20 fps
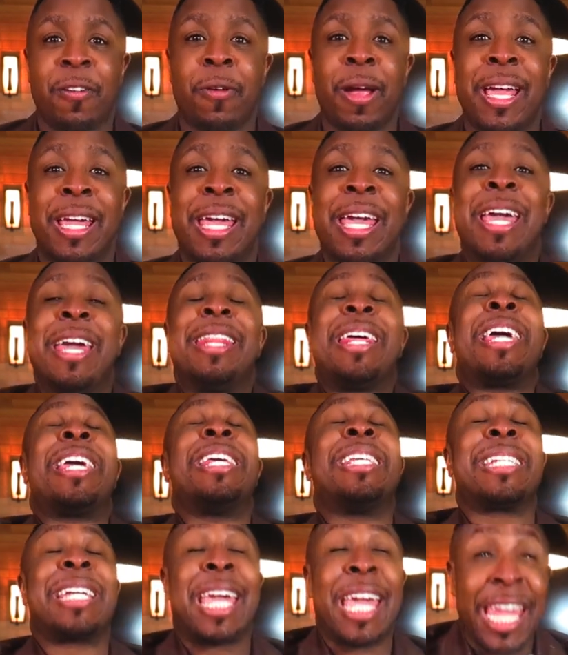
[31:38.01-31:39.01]
right, that
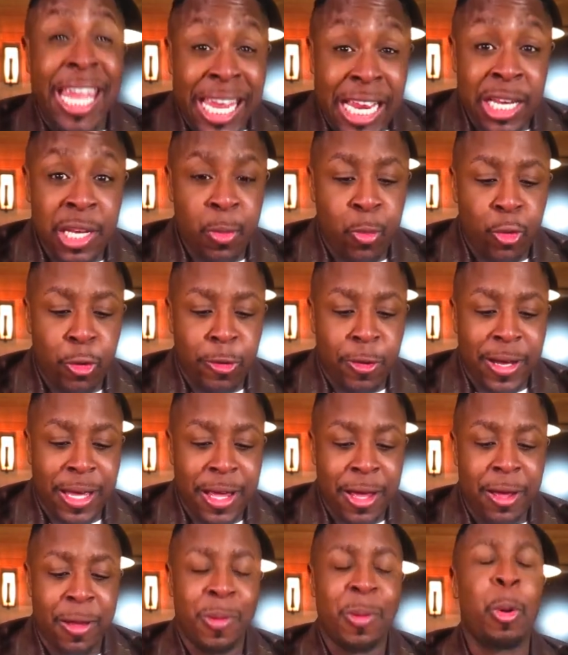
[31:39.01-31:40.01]
his kingdom will
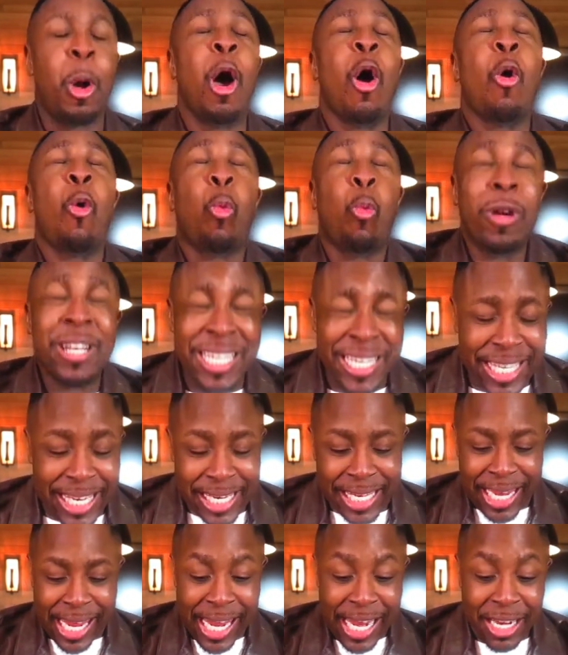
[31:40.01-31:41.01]
come, what does
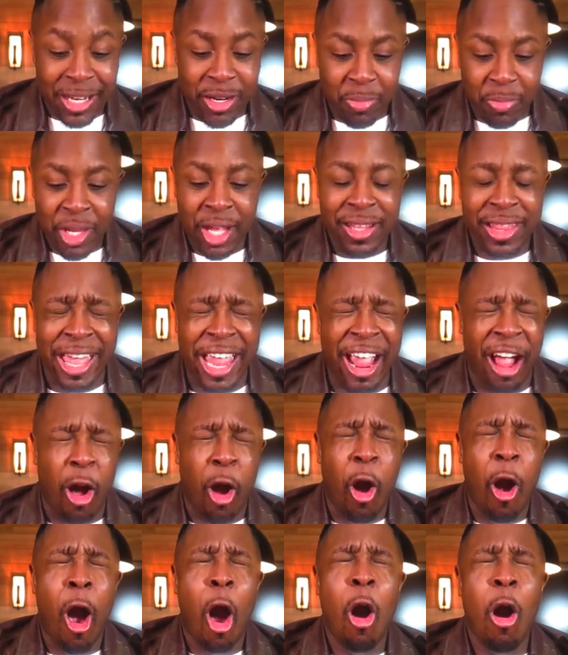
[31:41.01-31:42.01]
his kingdom look like?